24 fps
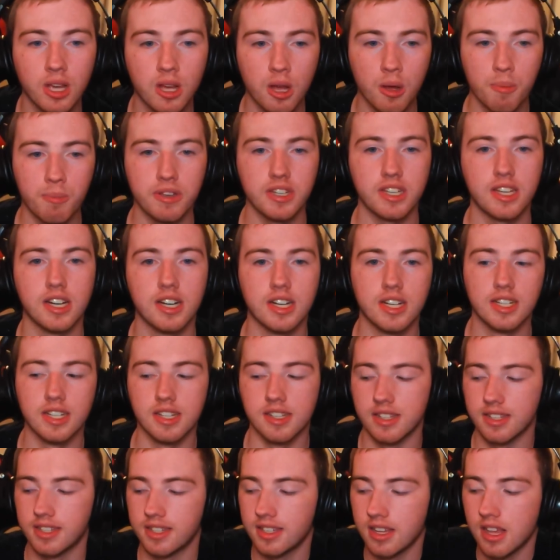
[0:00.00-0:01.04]

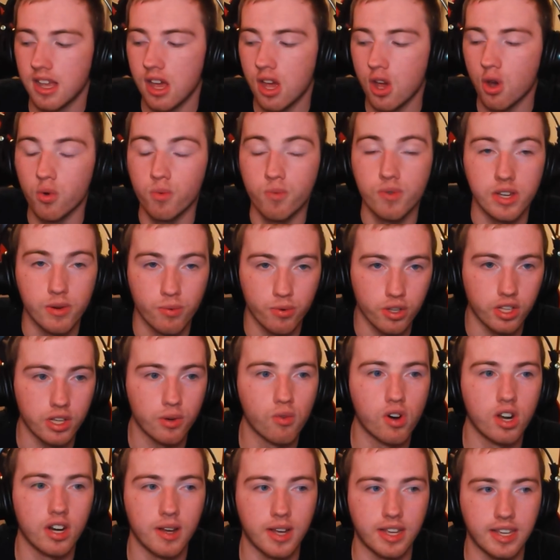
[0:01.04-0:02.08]
because we really
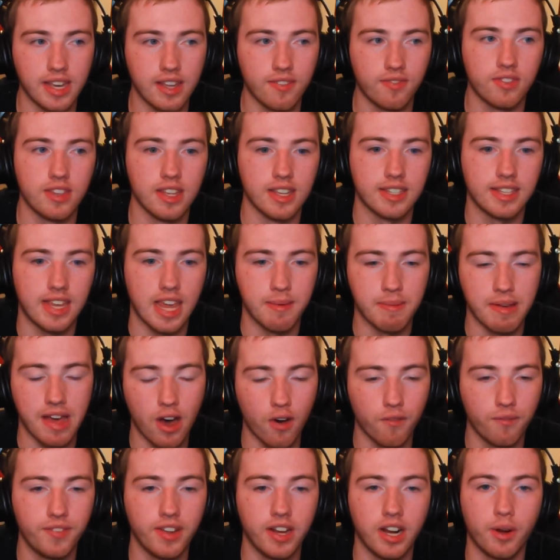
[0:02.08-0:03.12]
want to get this game
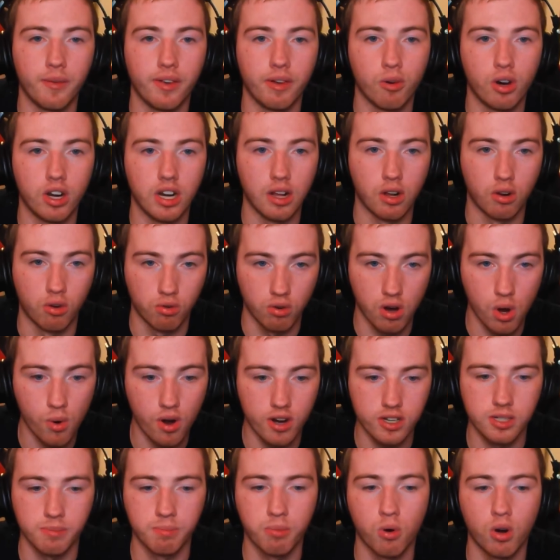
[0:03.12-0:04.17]
out there. We want to grow our
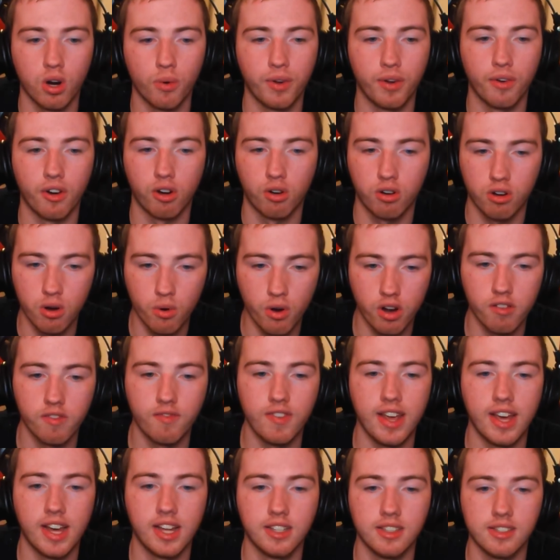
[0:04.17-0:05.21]
support. We want to grow our
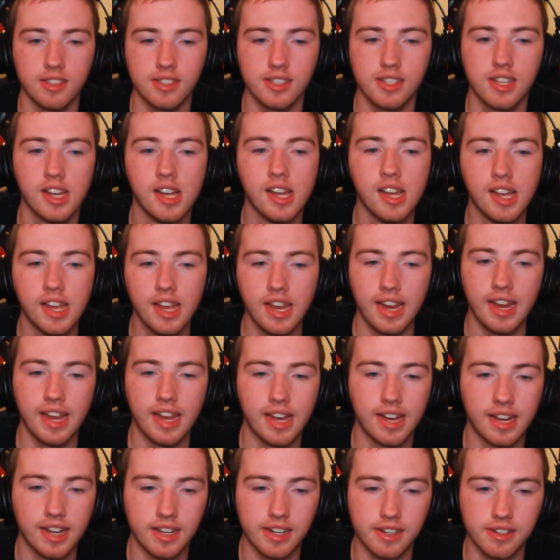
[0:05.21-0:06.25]
fans,
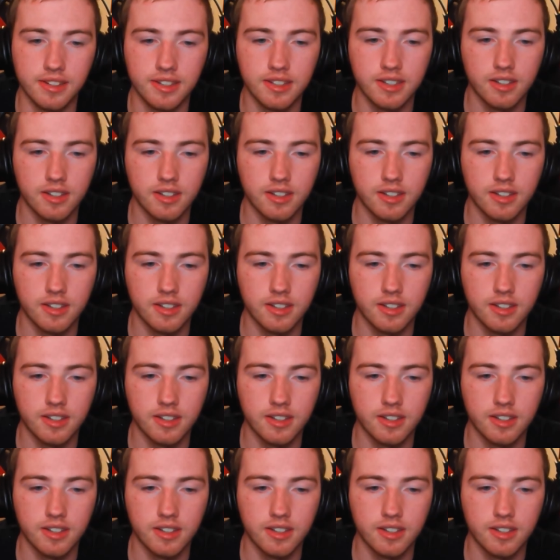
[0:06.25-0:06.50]
and